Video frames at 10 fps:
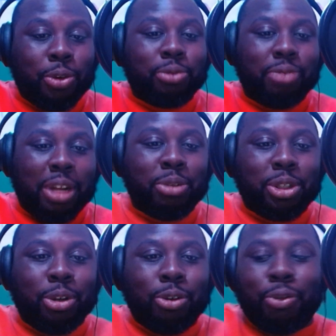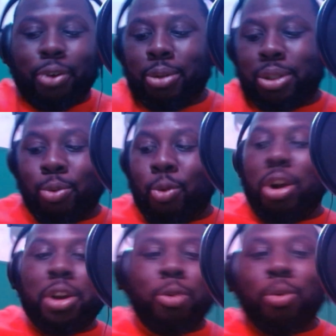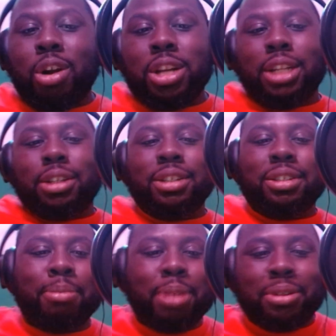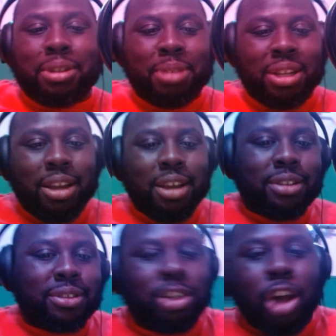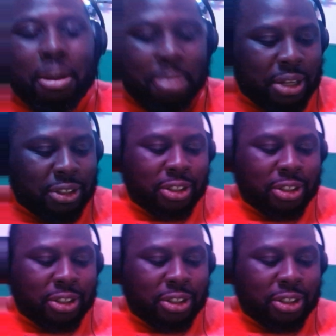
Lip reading: that we should look forward to. Warning, warning, because it's about to be storming.